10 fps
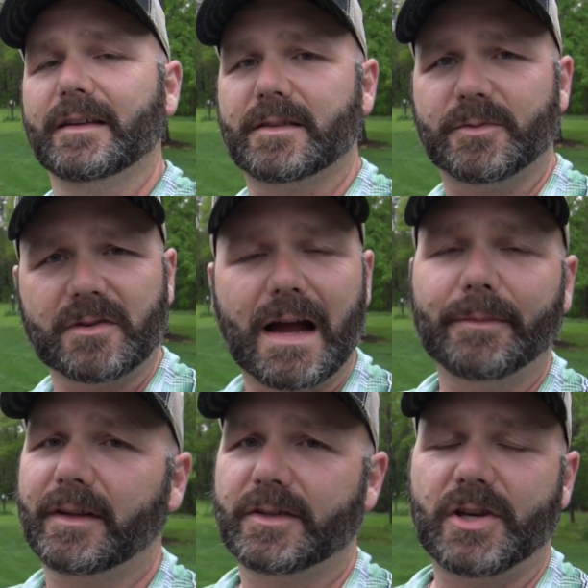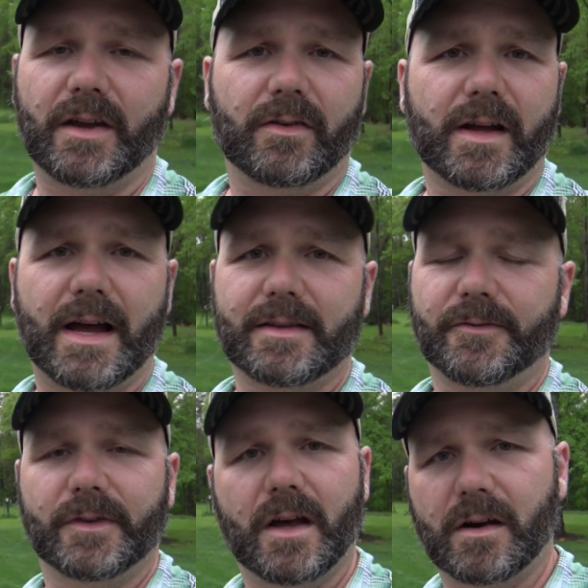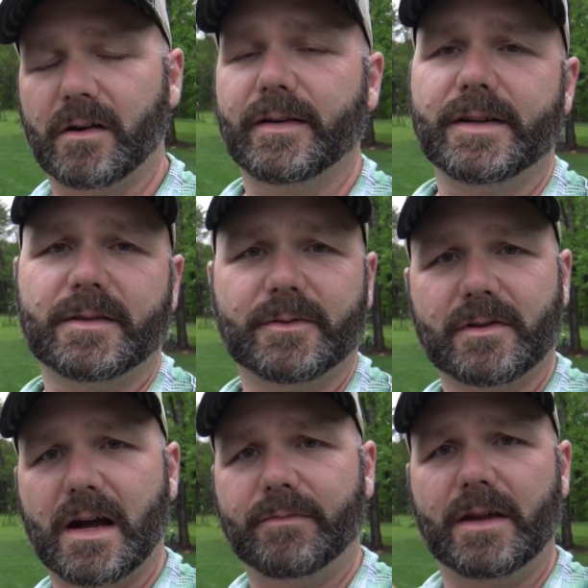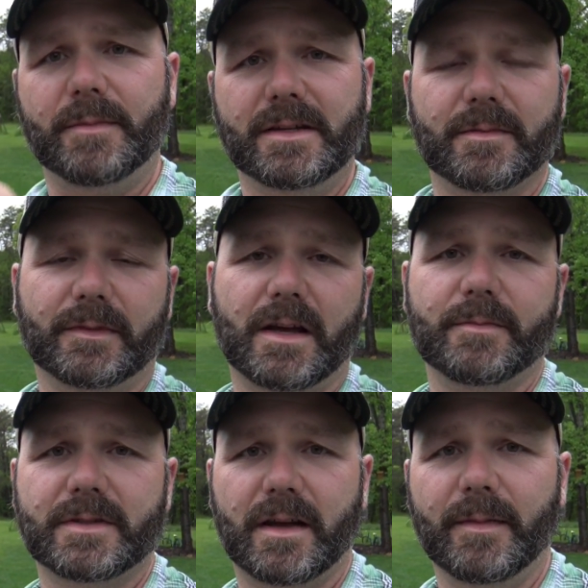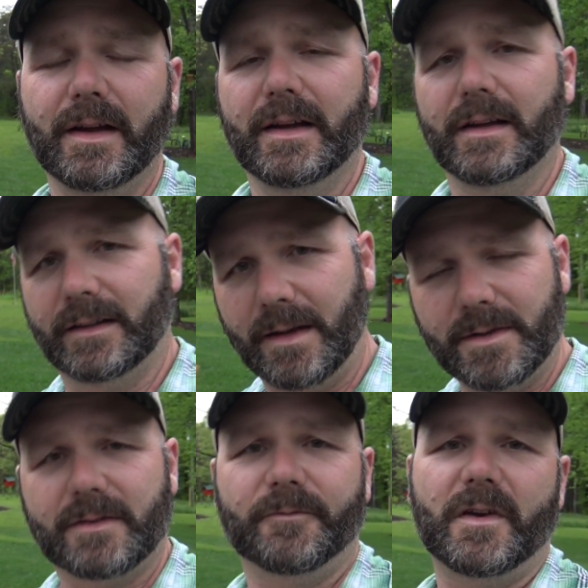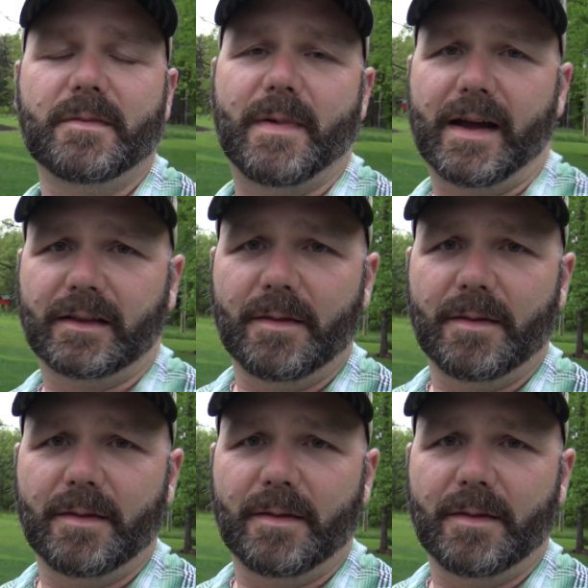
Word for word: Subscribe to the channel, guys. If you're not already subscribed, give me some thumbs up give me some feedback.